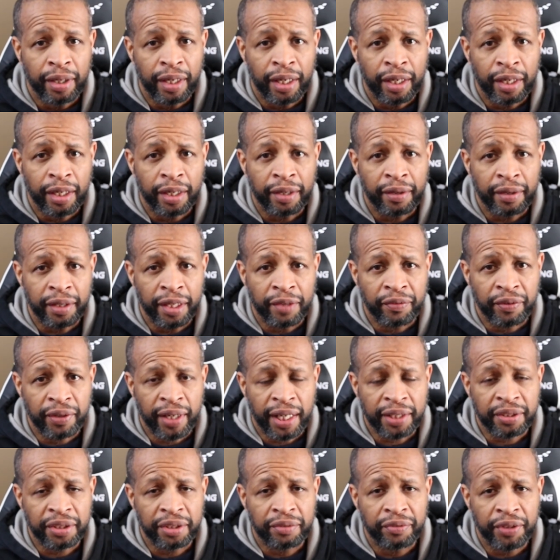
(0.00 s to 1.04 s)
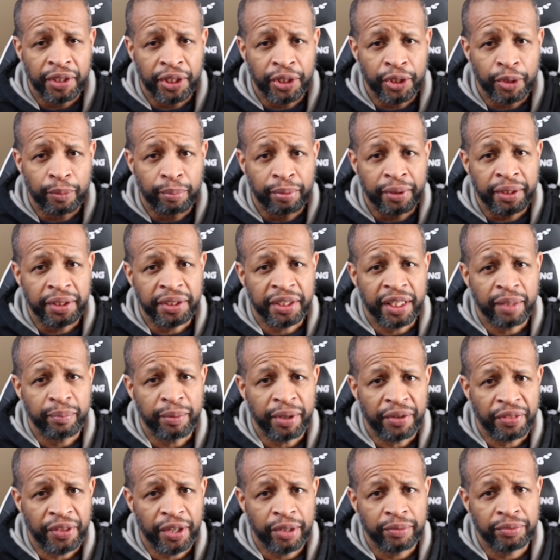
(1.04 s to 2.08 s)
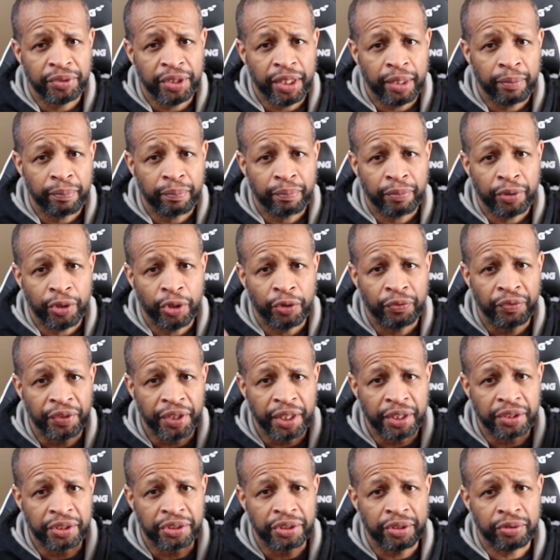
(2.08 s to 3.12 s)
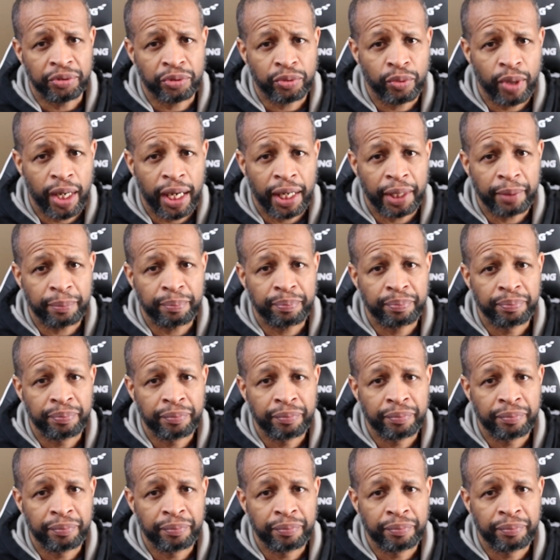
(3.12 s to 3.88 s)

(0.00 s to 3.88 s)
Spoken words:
If you like this video, please give me a thumbs up. Don't forget to subscribe.